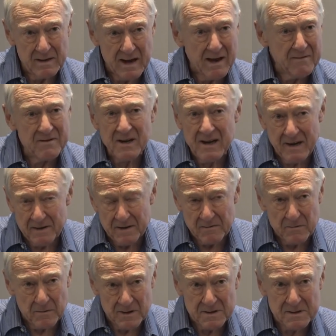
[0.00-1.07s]
They haven't hidden,
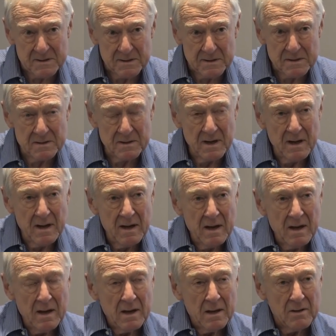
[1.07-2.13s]
for instance,
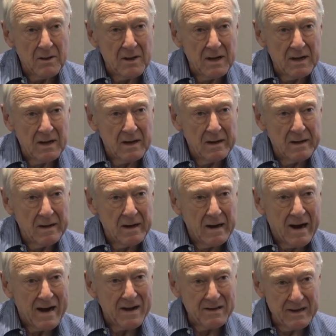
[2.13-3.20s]
the
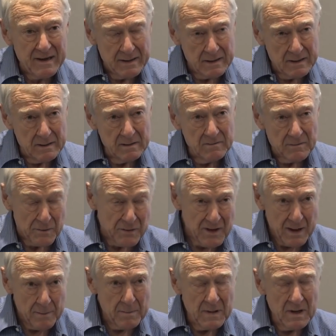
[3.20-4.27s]
ideal for
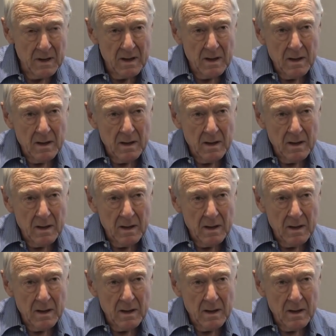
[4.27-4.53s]
them